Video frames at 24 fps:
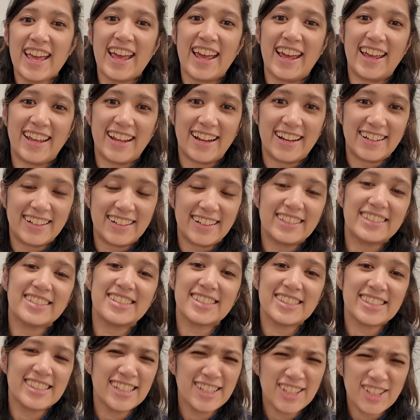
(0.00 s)
And
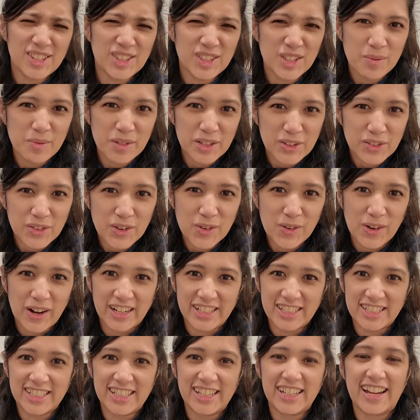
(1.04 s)
just thank you so much for
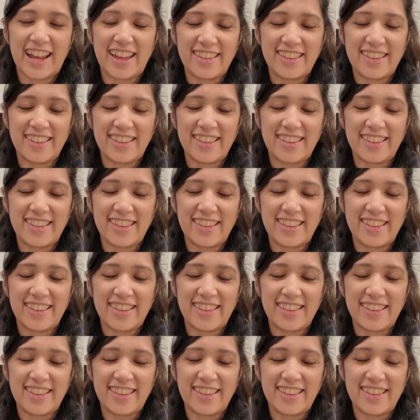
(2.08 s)
watching,